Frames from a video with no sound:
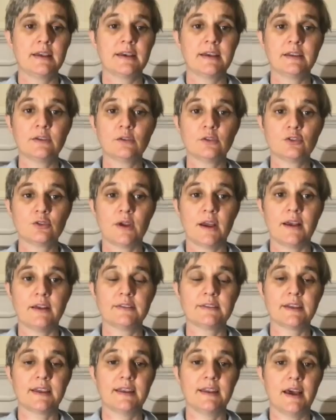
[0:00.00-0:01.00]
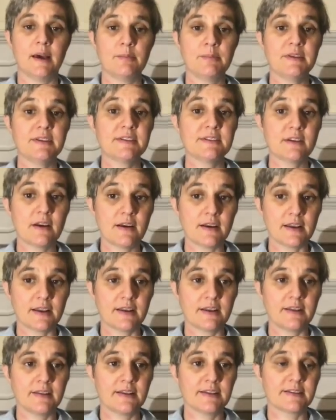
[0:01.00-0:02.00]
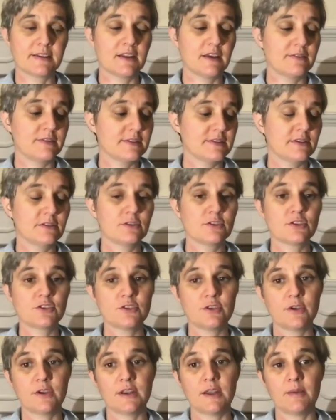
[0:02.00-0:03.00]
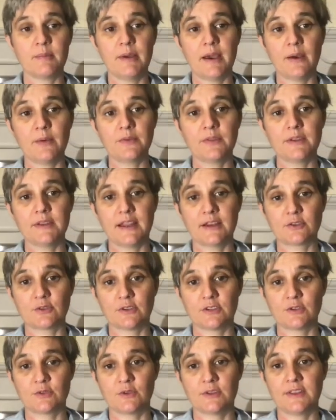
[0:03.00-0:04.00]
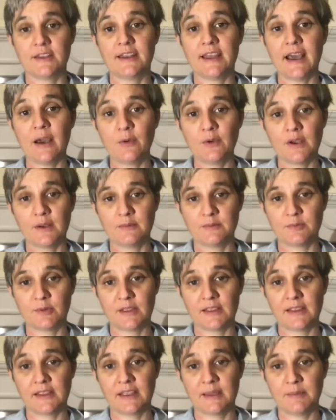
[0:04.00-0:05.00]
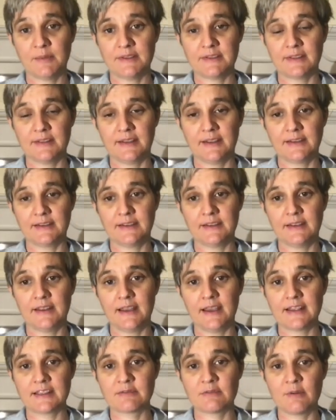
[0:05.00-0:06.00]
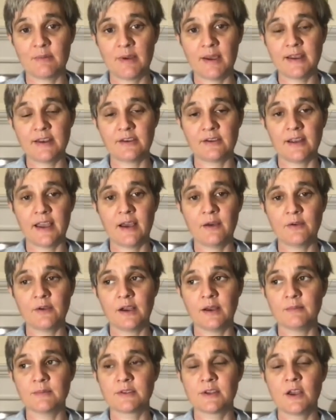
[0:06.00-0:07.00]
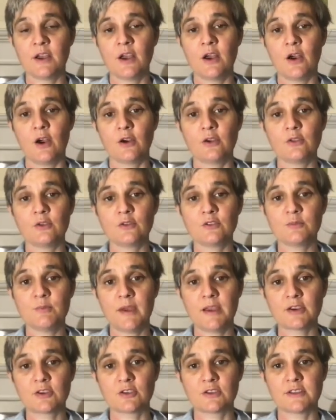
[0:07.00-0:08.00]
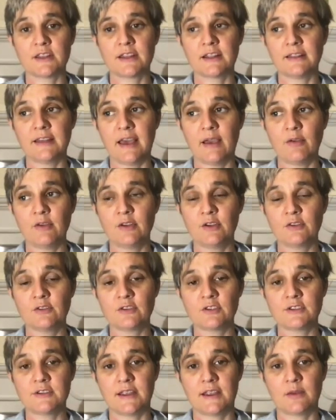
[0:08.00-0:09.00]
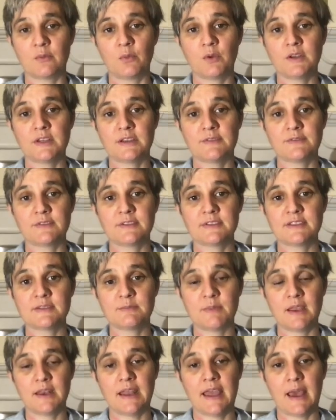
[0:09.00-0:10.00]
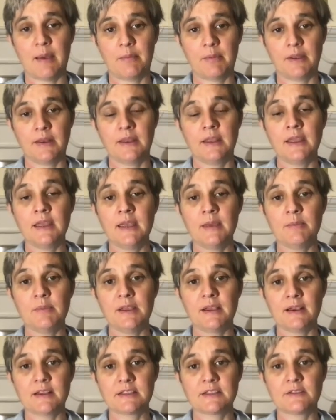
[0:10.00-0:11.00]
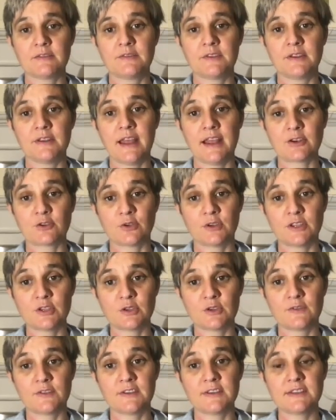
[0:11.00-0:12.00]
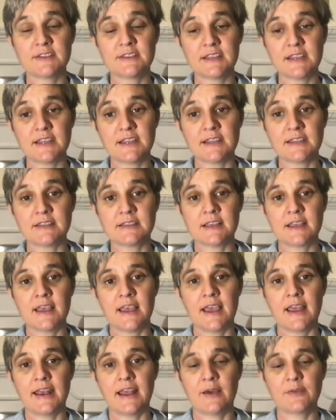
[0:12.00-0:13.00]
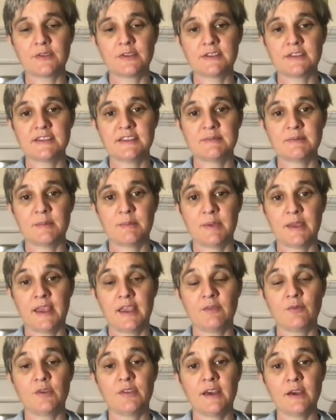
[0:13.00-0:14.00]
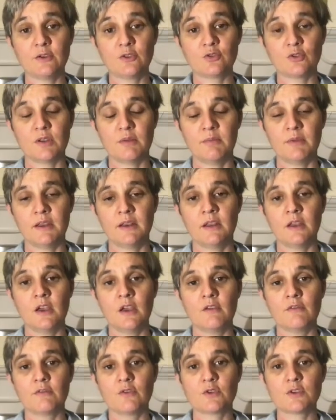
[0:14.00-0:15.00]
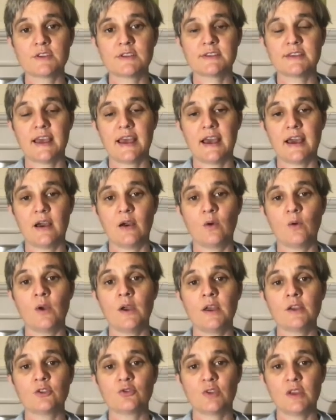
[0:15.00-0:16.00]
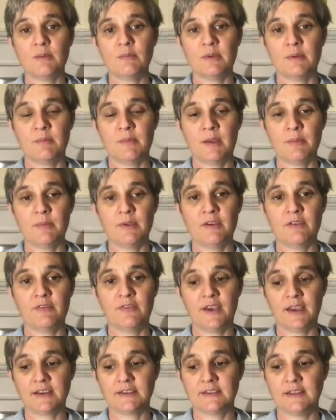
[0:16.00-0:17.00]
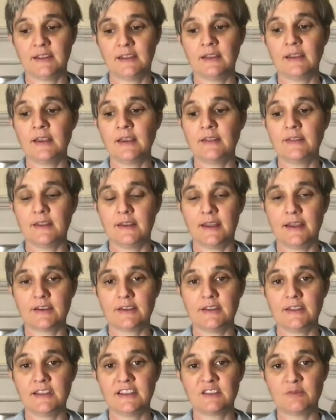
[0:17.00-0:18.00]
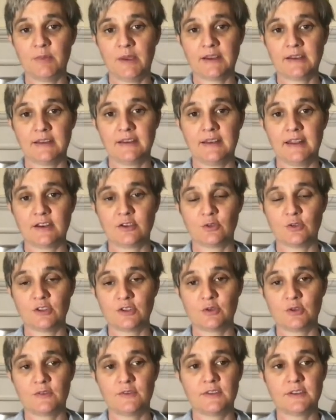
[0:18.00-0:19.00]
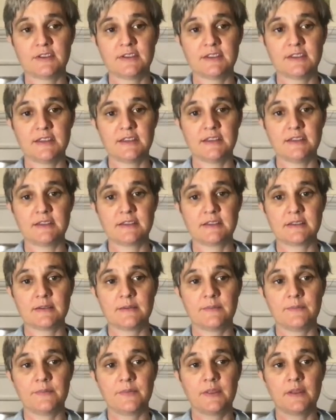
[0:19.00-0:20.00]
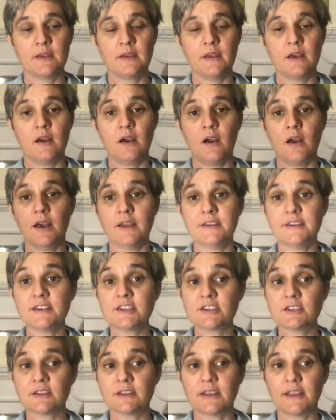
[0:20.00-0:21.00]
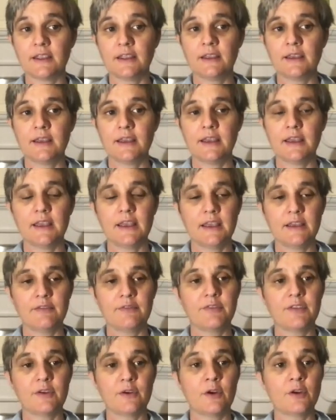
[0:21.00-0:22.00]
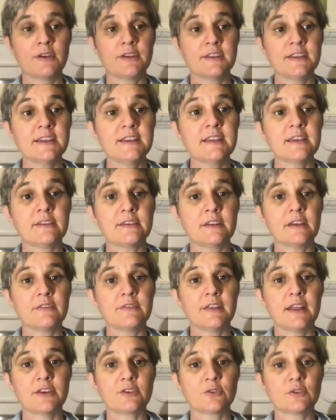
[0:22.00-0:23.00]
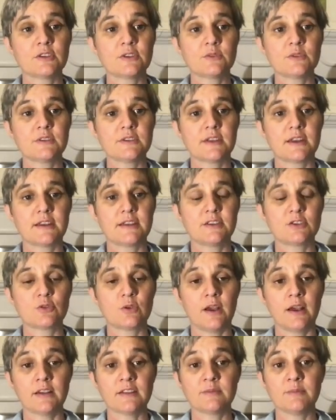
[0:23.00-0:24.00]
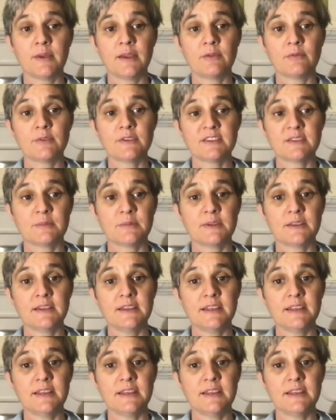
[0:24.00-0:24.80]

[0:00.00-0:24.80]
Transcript: Clinical trials cannot be started unless enough is understood about the natural history that outcomes can be selected. As a reminder, outcomes are those measures that allow you to understand what differences might happen because of the natural history of the disease and how the disease might behave without treatment versus how treatment might be affecting the expected natural history of the disease. Additionally, if there aren't detailed enough natural history studies, trials might reasonably